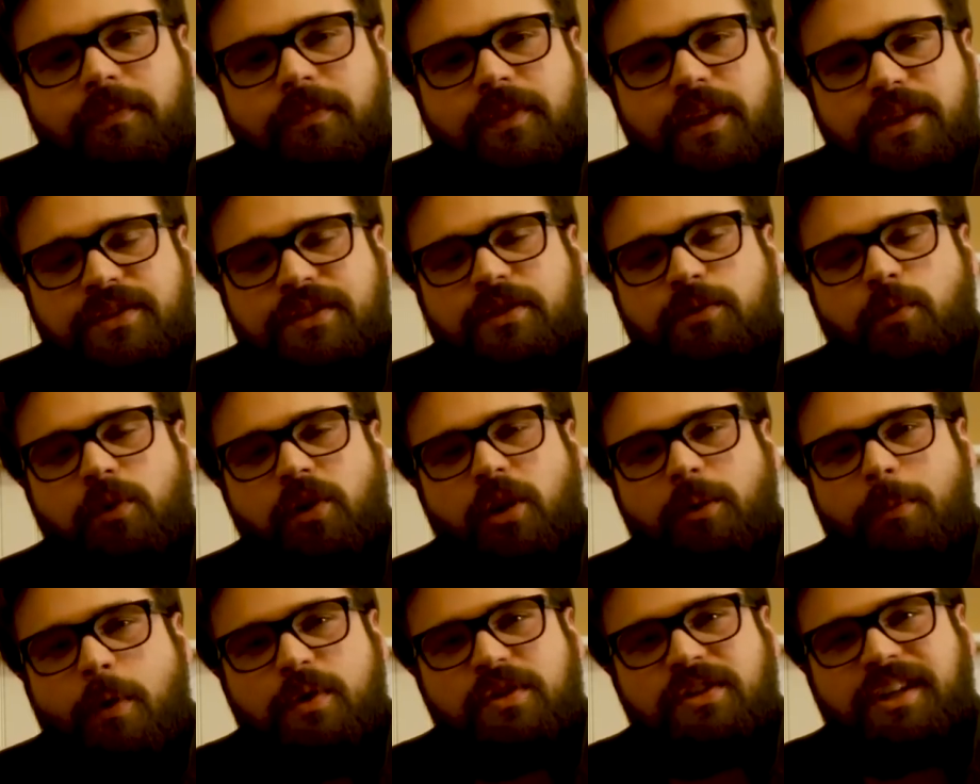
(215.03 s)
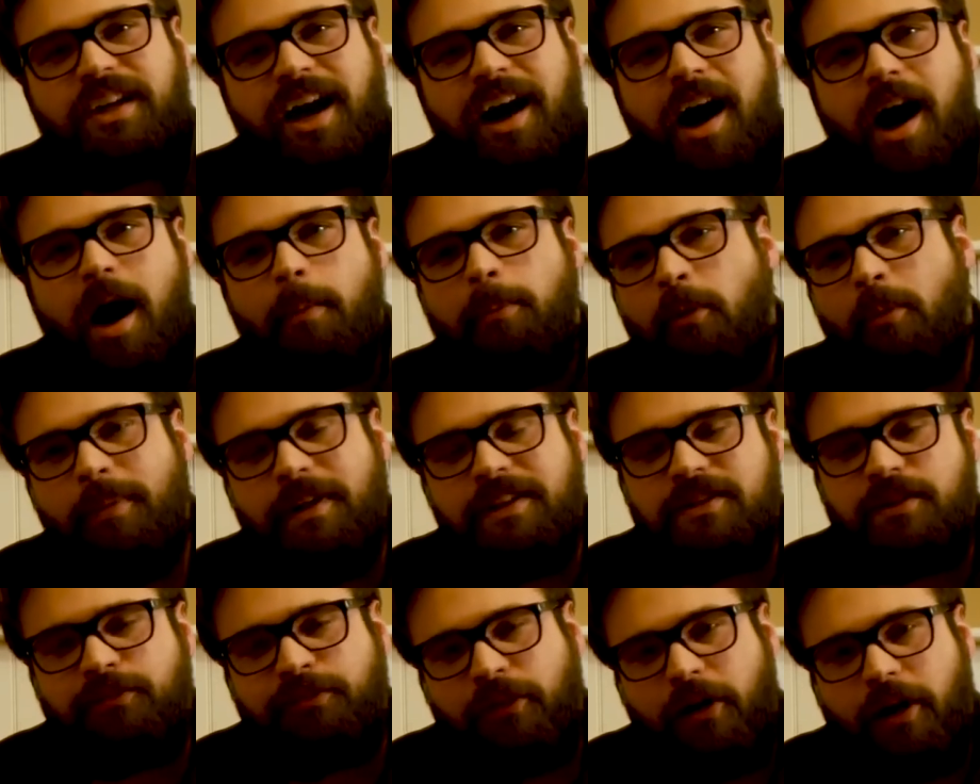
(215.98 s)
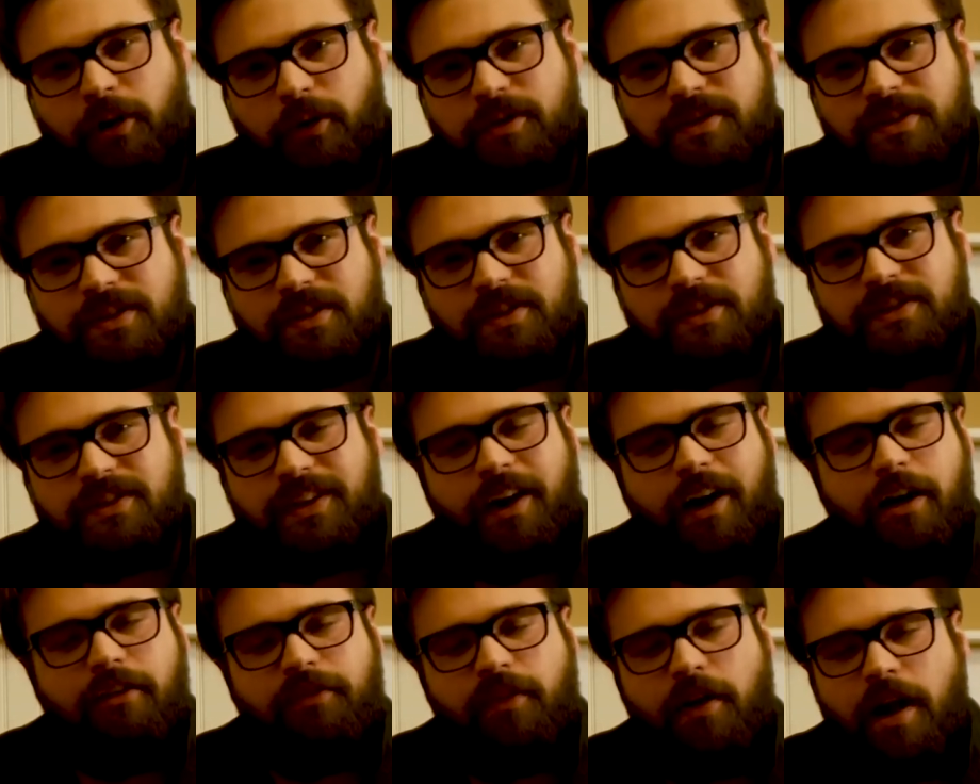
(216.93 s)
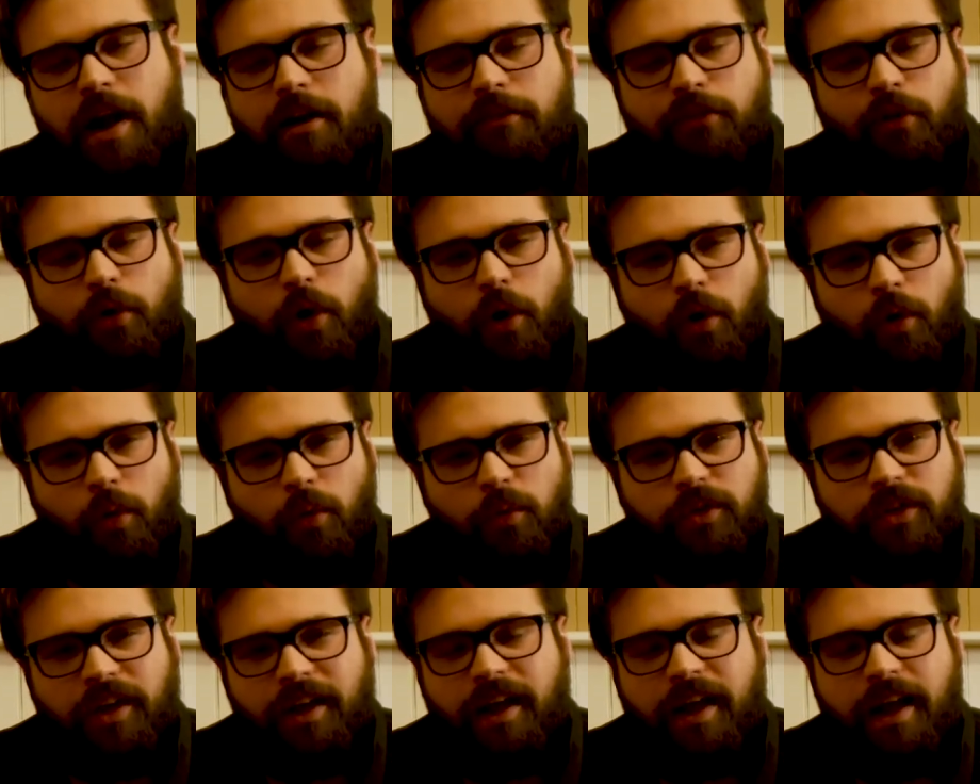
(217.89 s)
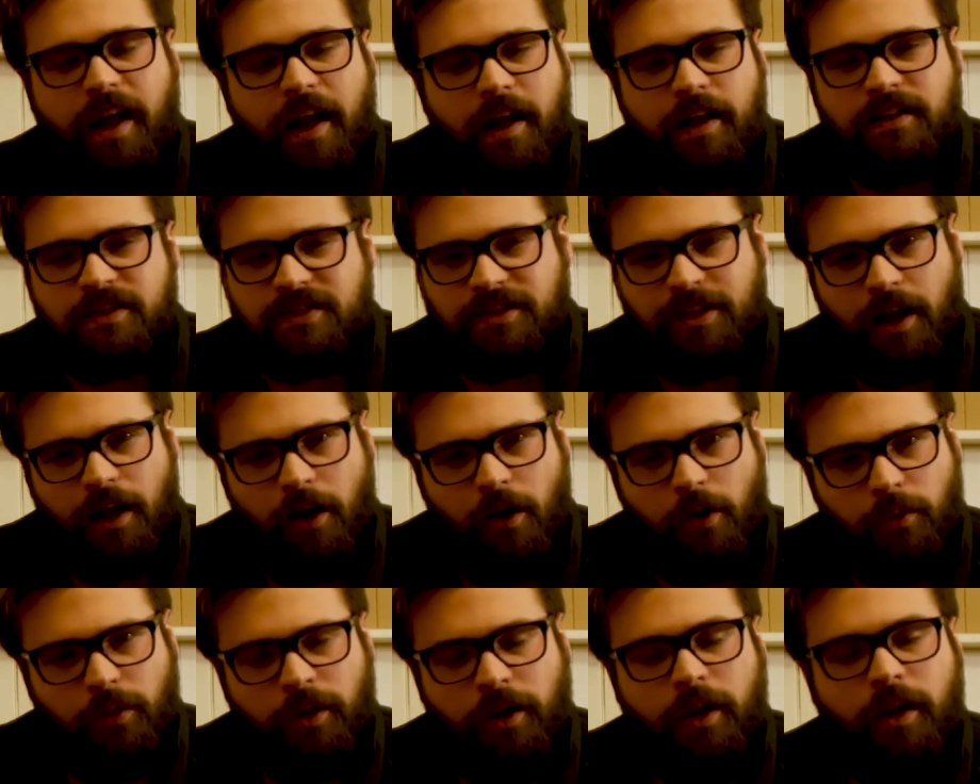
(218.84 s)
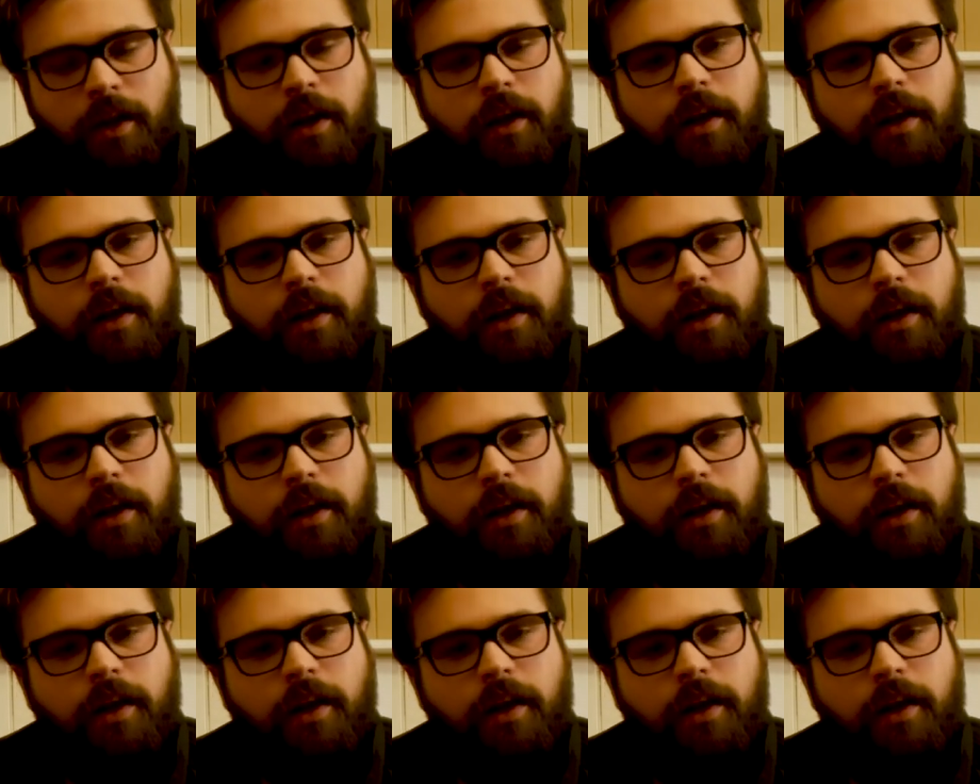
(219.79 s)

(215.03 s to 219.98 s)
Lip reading: This is one of the most complimented fragrances I've ever owned, hands down.